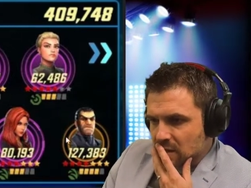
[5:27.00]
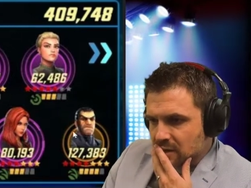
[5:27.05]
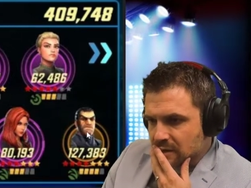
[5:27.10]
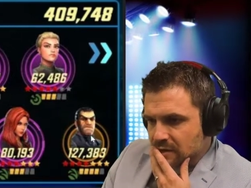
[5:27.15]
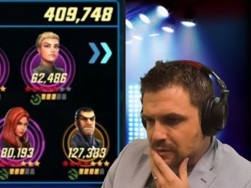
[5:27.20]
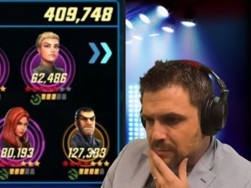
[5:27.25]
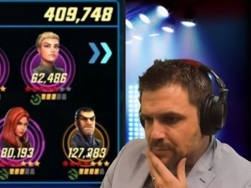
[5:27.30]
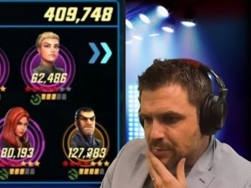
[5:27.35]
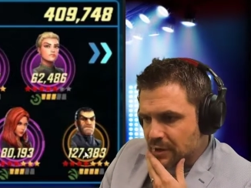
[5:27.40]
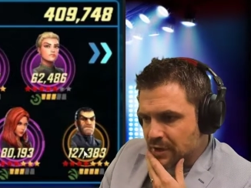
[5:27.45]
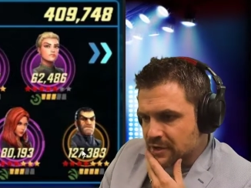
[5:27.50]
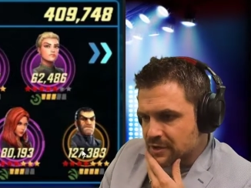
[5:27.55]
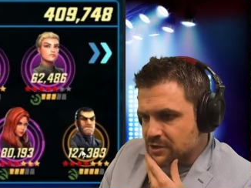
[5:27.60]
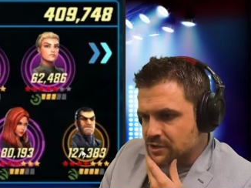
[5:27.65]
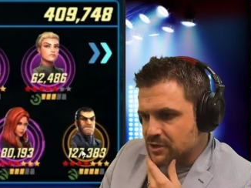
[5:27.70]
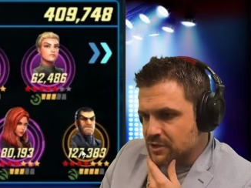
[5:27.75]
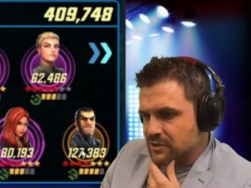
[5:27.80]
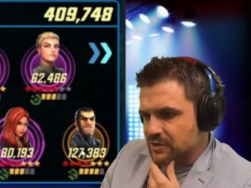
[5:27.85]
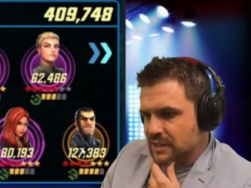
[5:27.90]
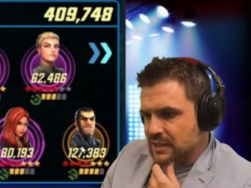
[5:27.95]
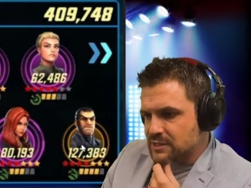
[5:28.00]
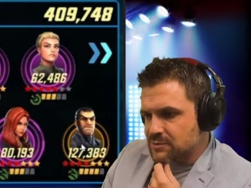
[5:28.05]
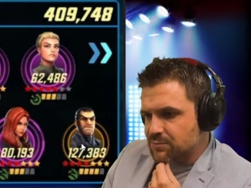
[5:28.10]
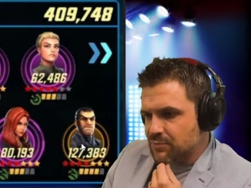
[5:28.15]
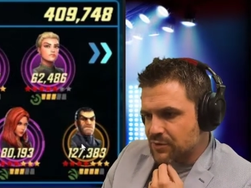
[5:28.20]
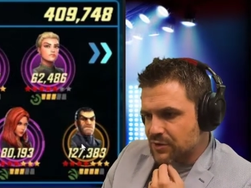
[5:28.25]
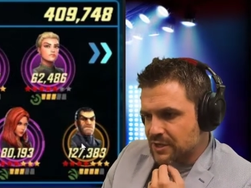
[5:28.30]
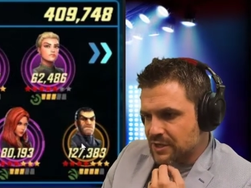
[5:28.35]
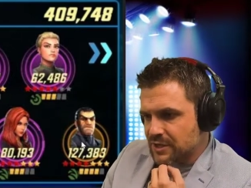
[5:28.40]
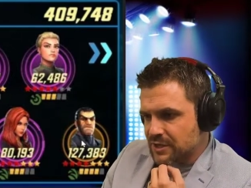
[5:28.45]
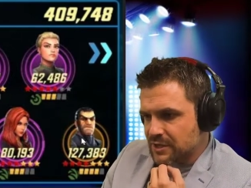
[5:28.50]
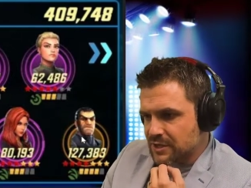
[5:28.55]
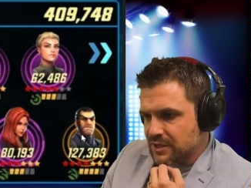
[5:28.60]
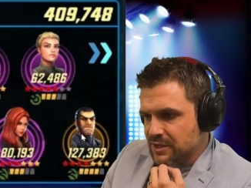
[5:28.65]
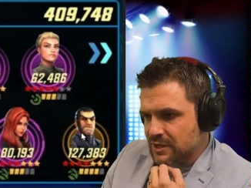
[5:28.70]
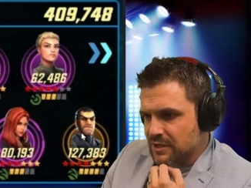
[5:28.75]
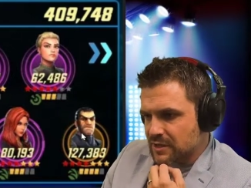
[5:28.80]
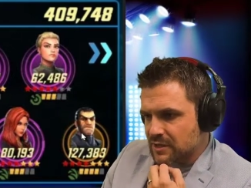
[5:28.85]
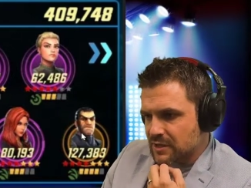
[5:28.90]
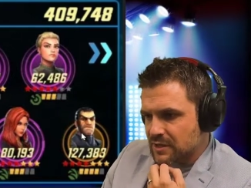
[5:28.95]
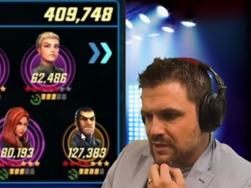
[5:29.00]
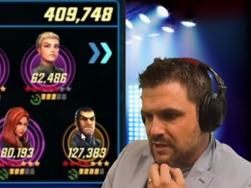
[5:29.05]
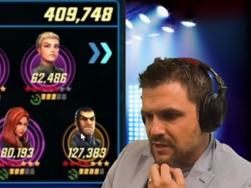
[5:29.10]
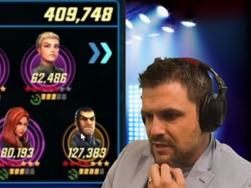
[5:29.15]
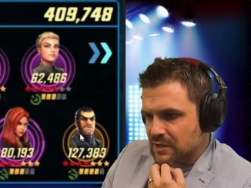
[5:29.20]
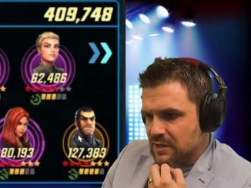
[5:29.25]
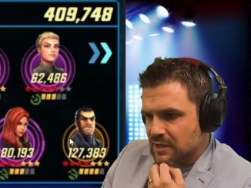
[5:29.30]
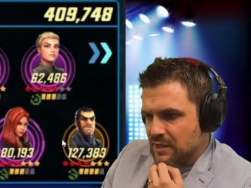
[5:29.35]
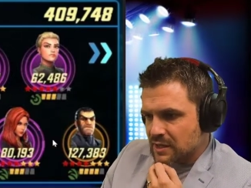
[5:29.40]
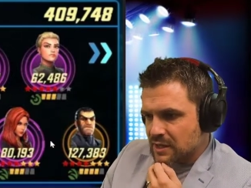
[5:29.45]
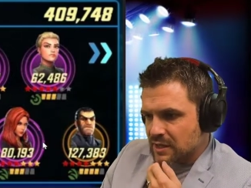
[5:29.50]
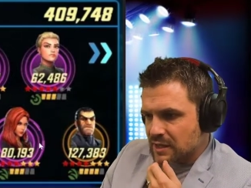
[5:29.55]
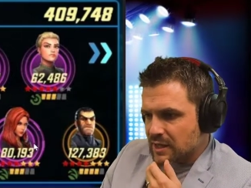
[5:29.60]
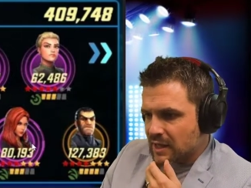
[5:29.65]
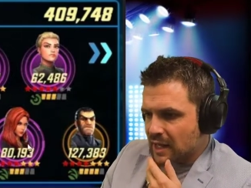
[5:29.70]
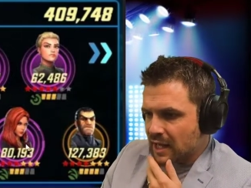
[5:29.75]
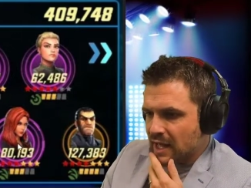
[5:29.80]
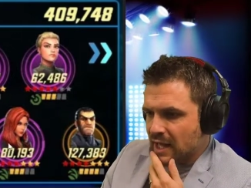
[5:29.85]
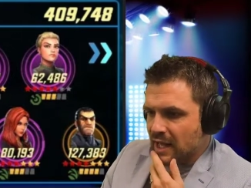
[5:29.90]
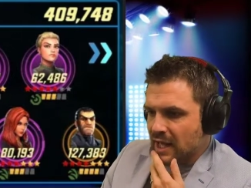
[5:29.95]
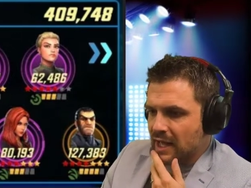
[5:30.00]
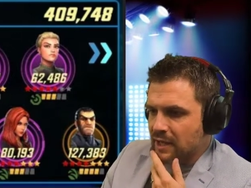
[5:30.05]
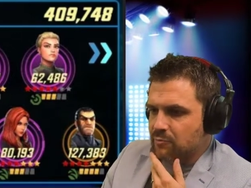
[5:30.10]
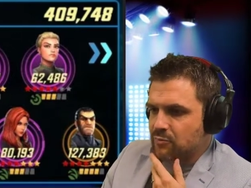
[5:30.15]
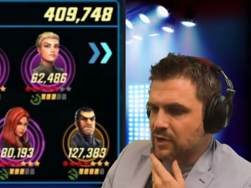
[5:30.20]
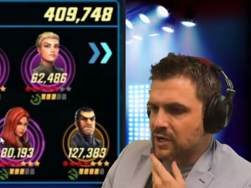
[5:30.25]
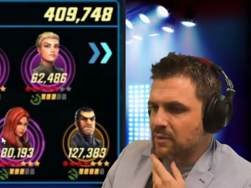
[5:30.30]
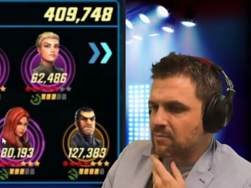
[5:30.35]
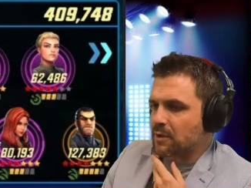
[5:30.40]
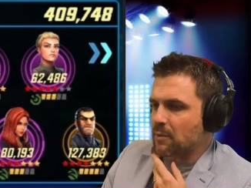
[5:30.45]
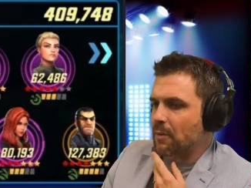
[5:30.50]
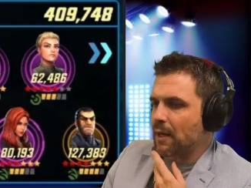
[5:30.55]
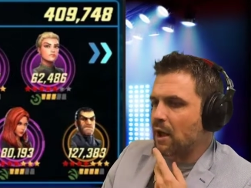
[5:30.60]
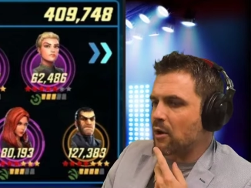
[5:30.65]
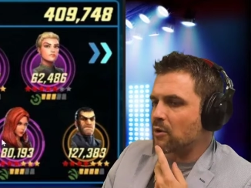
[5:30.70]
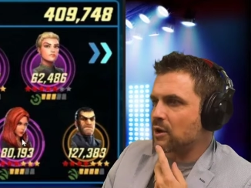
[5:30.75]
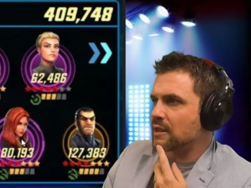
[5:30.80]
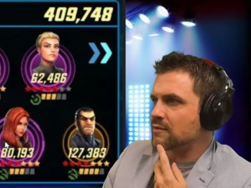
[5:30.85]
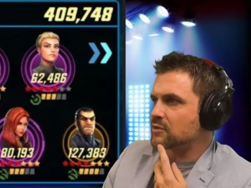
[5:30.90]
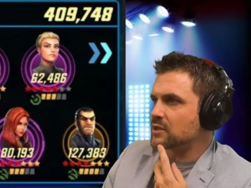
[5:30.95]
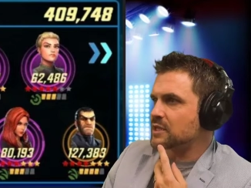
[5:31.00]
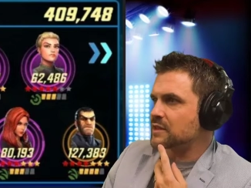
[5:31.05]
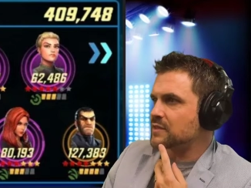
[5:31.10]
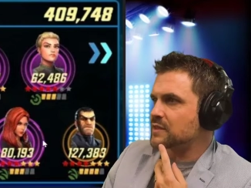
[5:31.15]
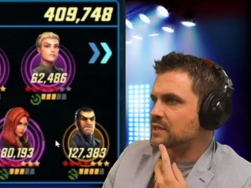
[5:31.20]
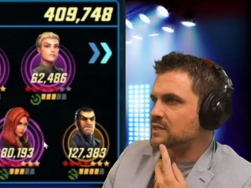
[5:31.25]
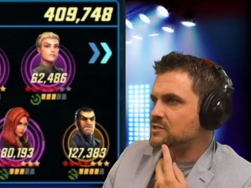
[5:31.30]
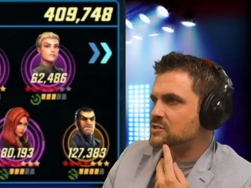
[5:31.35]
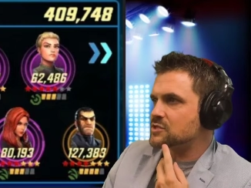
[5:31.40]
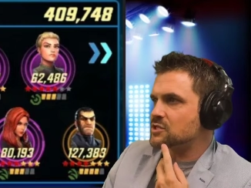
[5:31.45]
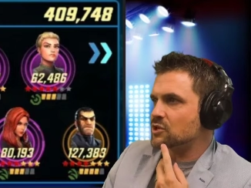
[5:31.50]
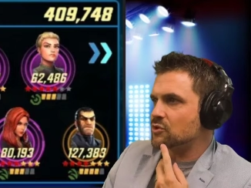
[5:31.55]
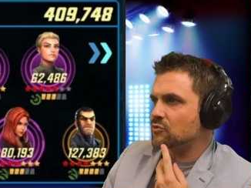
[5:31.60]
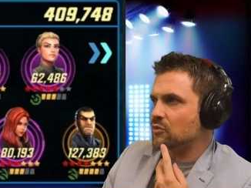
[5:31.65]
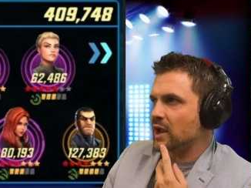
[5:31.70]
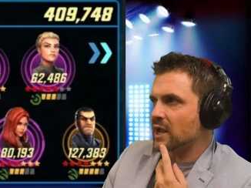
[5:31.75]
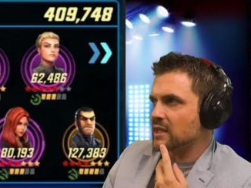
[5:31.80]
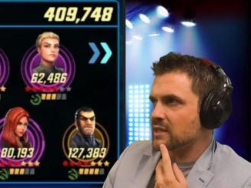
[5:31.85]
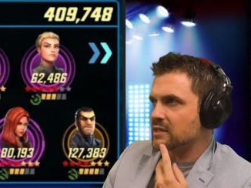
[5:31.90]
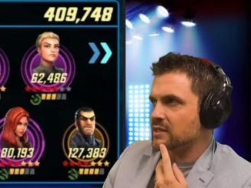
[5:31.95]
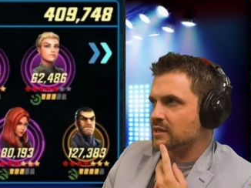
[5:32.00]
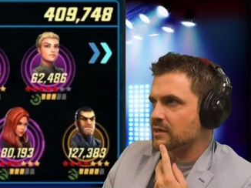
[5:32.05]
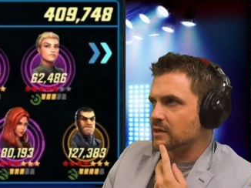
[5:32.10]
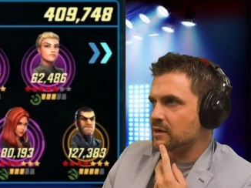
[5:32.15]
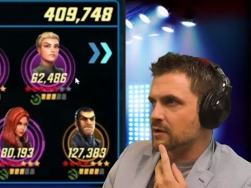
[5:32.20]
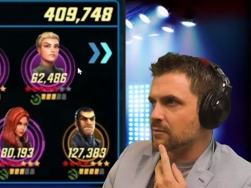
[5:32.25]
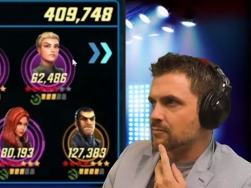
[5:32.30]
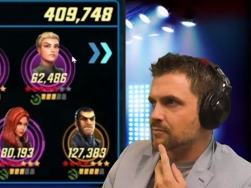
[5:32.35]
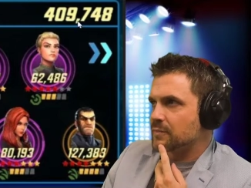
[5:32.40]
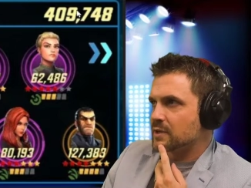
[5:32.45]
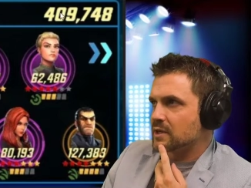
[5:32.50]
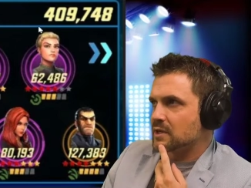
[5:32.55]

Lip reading: Punisher. That's pretty good. Yeah, I'd bring up the power level in these two right here.